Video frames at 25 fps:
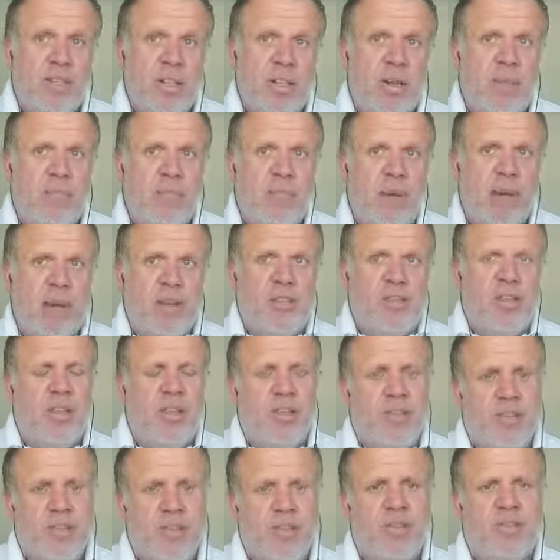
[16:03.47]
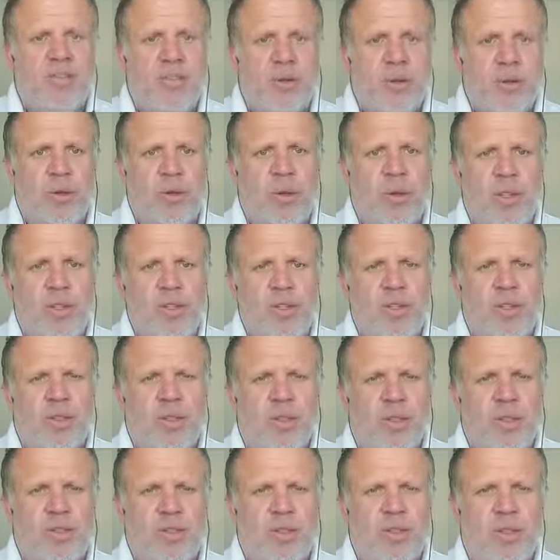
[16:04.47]
come back to those sort of 4
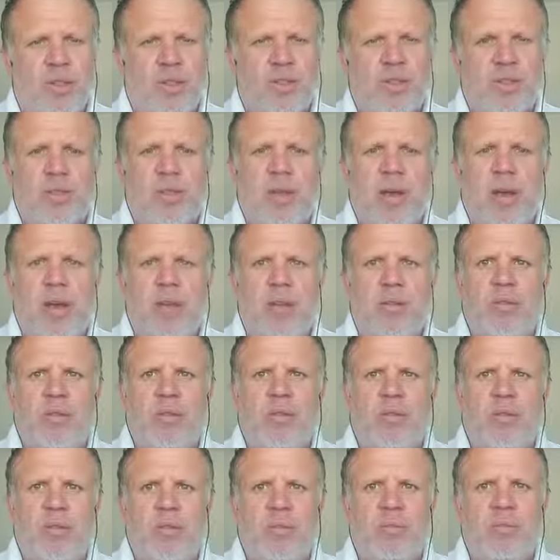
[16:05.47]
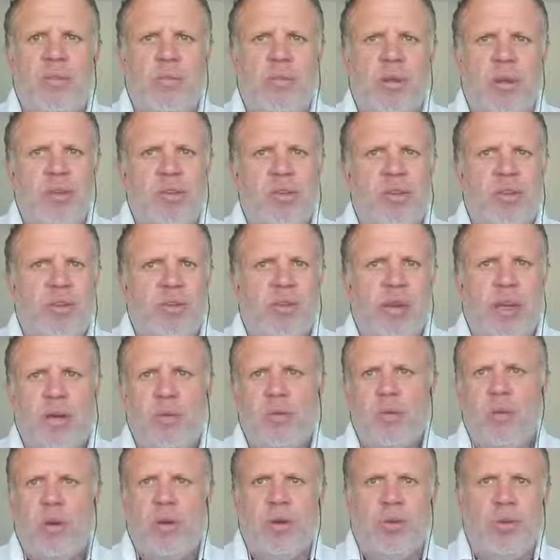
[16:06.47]
questions that we talked about in all of the promotion
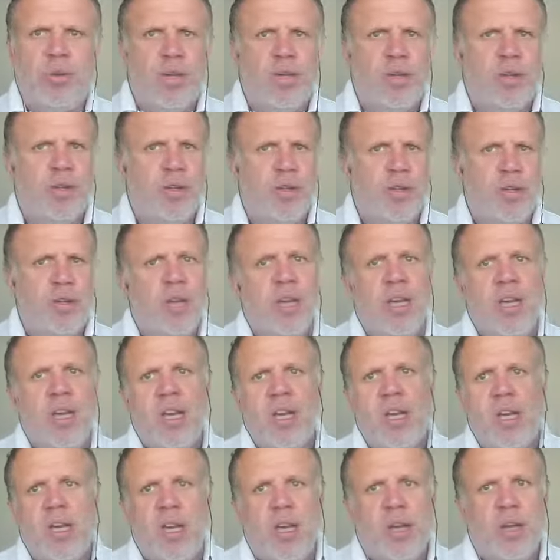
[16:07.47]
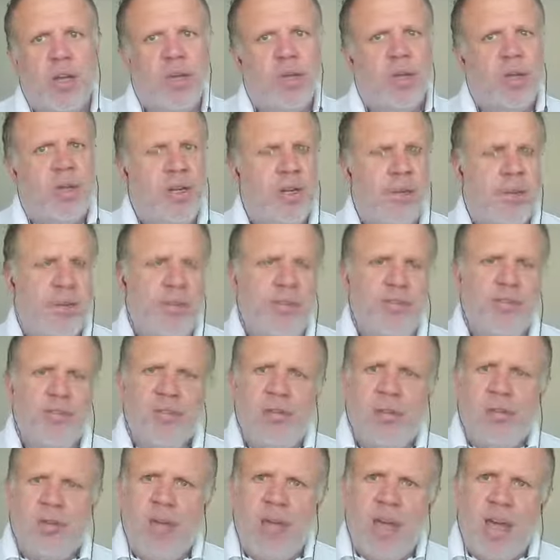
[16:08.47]
around what do we do, who do we do it
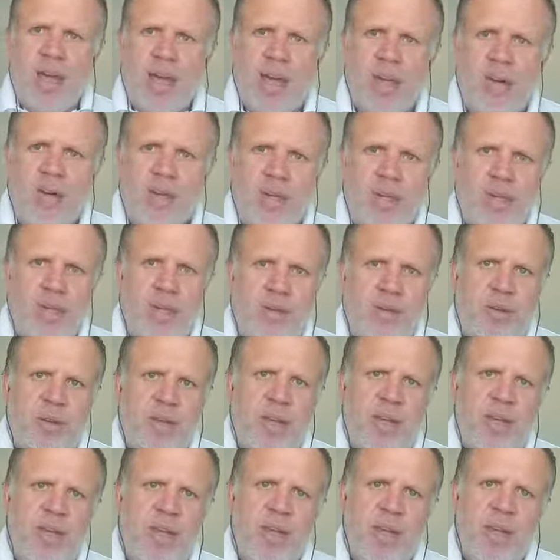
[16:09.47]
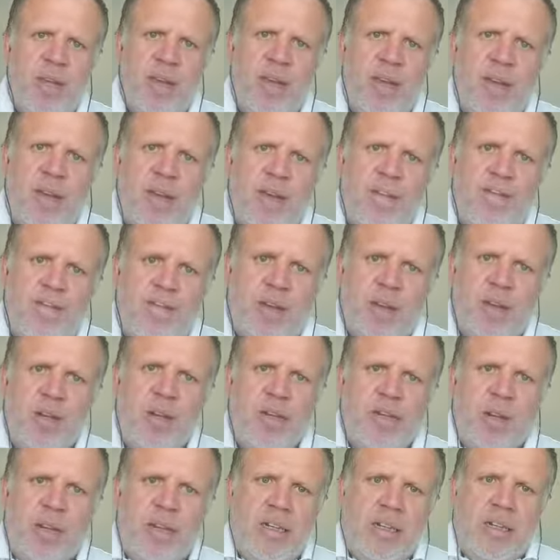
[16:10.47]
for, how do we do it, and
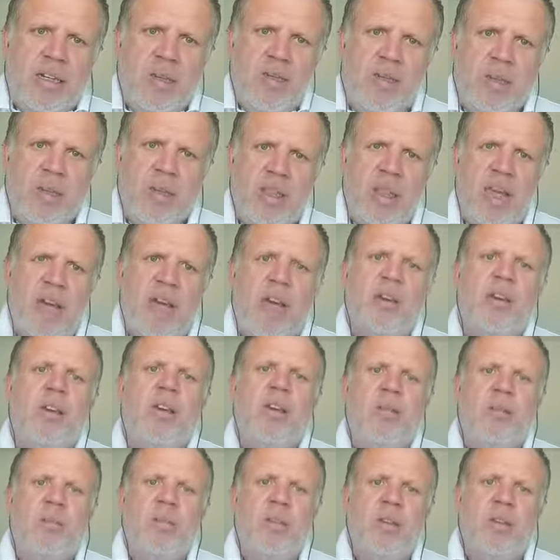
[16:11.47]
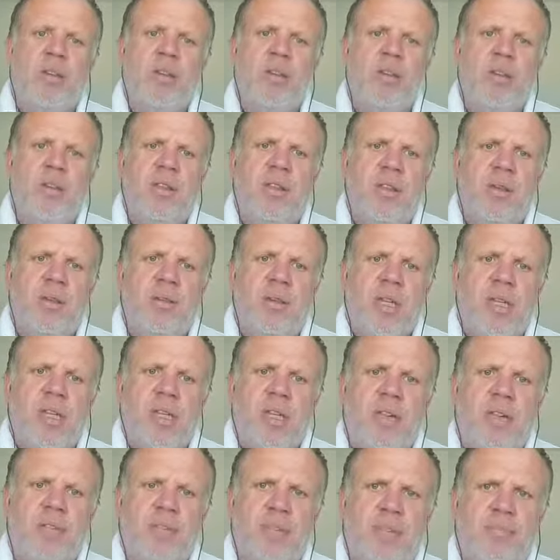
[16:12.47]
fundamentally what are the outcomes that we
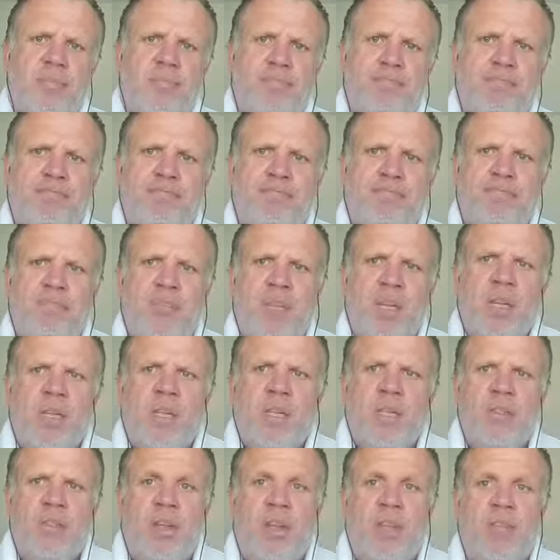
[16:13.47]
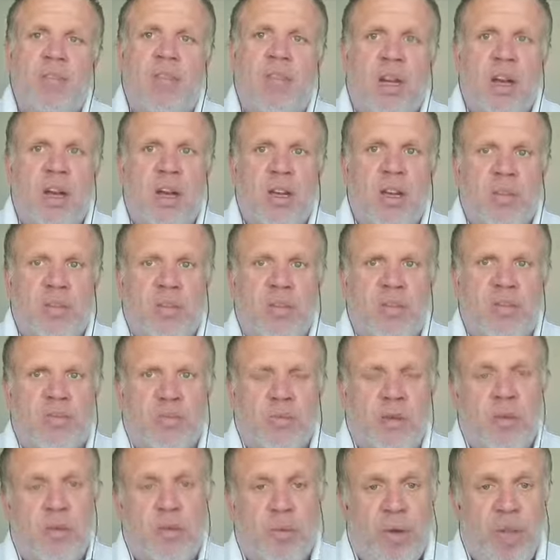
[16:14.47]
deliver. So for us,
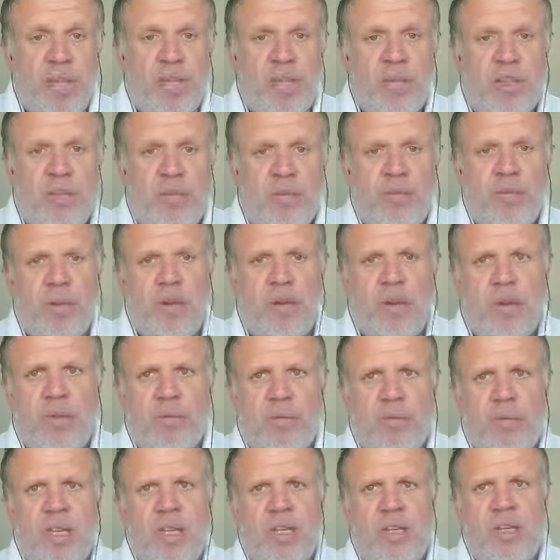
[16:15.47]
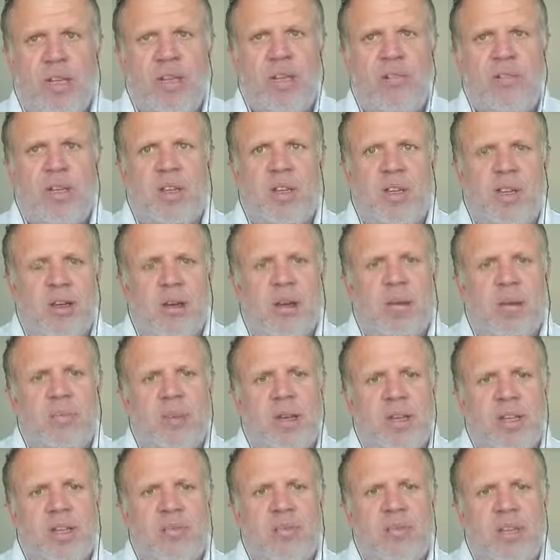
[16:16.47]
what do? Well, we deliver
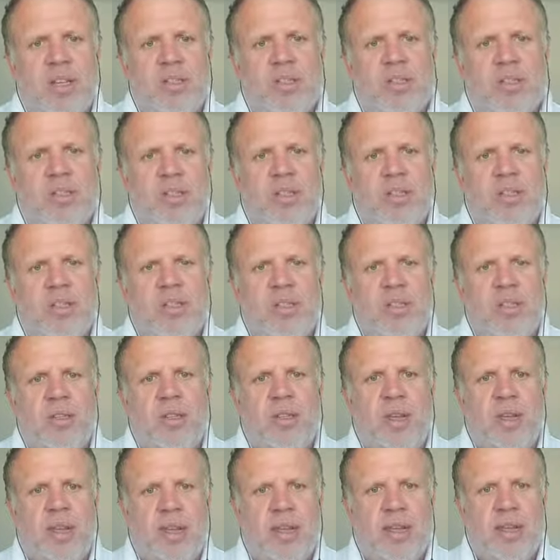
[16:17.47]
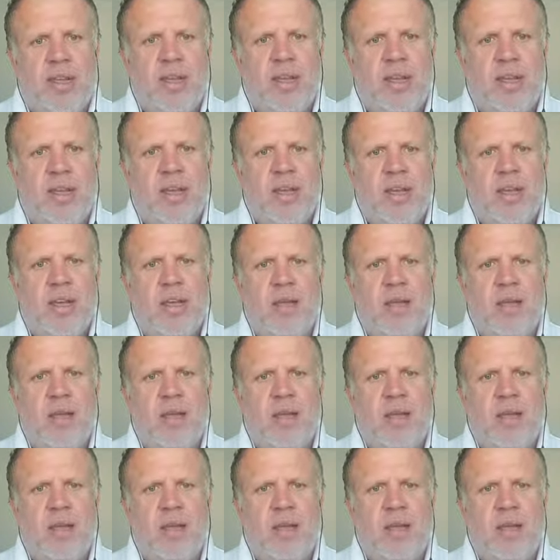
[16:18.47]
complex messages clearly.